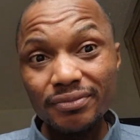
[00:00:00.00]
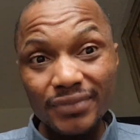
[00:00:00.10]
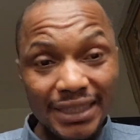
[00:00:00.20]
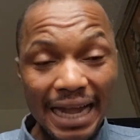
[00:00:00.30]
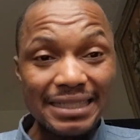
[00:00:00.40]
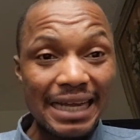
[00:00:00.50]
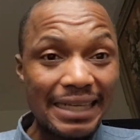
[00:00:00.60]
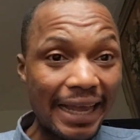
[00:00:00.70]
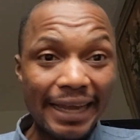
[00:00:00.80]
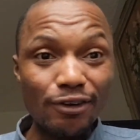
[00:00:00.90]
that at
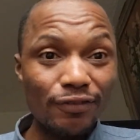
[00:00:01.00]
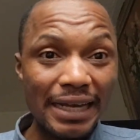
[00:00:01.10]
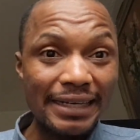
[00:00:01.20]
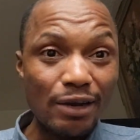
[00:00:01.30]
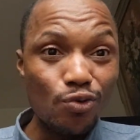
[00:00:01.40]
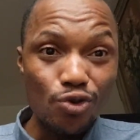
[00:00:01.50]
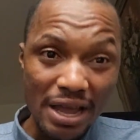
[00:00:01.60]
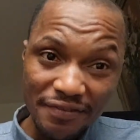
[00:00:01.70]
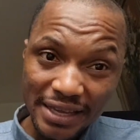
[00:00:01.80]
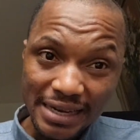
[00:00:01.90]
the end of the day will not
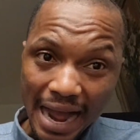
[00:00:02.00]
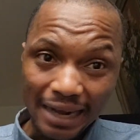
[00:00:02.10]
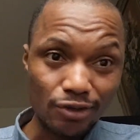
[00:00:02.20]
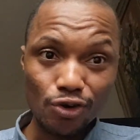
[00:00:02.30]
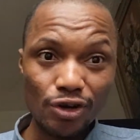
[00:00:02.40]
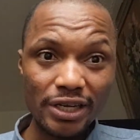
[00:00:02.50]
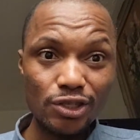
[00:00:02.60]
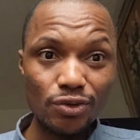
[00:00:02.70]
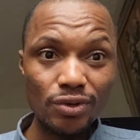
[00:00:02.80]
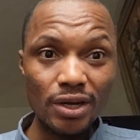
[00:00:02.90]
even acknowledge
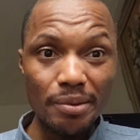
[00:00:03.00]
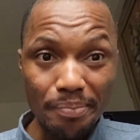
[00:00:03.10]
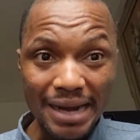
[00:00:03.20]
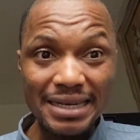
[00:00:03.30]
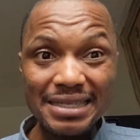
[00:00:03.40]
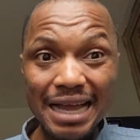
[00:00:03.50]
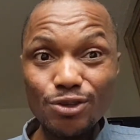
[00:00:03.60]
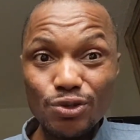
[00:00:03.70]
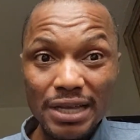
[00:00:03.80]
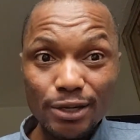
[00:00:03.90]
you. Monies that
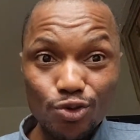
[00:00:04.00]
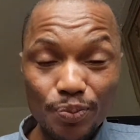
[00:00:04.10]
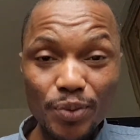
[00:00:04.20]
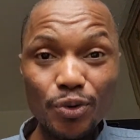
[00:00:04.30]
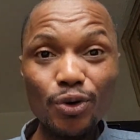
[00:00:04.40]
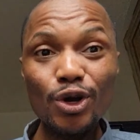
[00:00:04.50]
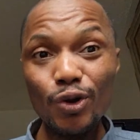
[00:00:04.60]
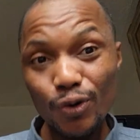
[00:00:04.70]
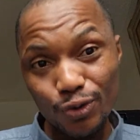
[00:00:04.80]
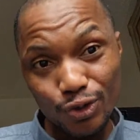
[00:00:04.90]
you send to people.
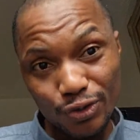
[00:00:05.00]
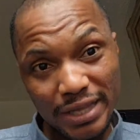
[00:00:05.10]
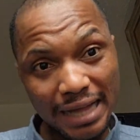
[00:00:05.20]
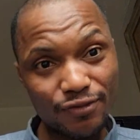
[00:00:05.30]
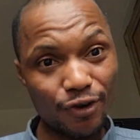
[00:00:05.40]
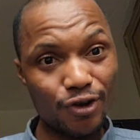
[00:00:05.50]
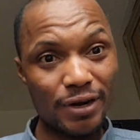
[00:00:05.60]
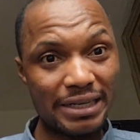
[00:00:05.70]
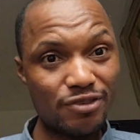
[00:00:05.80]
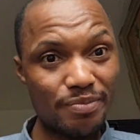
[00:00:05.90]
Oh, use that for your
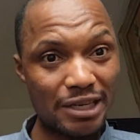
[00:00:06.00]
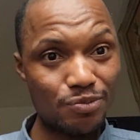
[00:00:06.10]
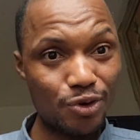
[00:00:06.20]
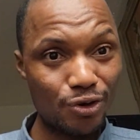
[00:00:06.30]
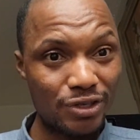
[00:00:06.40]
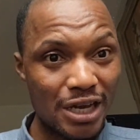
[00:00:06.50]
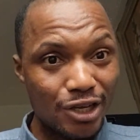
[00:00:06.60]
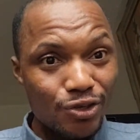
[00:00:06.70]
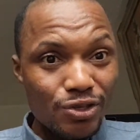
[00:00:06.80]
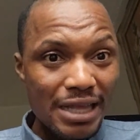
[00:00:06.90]
Christmas bonus.
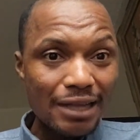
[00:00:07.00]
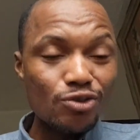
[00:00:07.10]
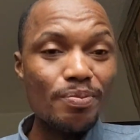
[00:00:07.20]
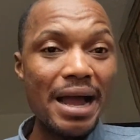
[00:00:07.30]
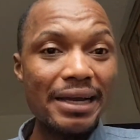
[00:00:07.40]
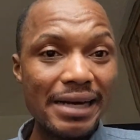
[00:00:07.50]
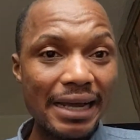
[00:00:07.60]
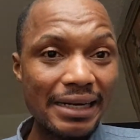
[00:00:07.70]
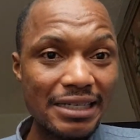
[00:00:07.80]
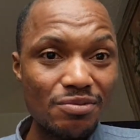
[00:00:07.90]
Use that to buy a
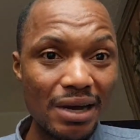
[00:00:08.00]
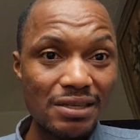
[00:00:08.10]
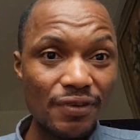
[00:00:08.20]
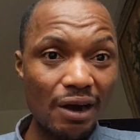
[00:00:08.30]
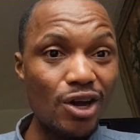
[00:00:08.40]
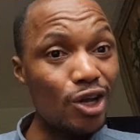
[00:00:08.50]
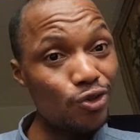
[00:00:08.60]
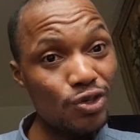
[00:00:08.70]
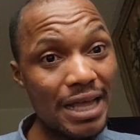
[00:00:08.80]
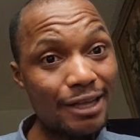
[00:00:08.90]
Christmas fowl.
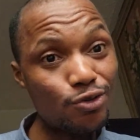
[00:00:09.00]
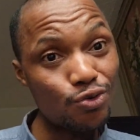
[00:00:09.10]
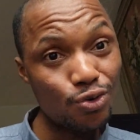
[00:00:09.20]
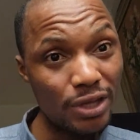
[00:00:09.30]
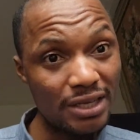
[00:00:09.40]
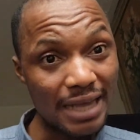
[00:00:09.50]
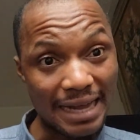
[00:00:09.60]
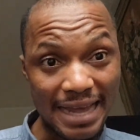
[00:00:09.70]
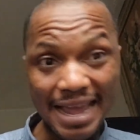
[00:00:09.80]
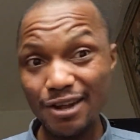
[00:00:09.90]
Use that to do this.
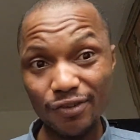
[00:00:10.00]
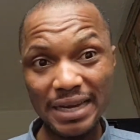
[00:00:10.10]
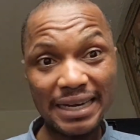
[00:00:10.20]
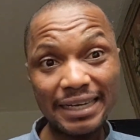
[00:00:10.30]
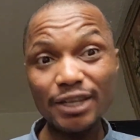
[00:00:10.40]
At the end of the day,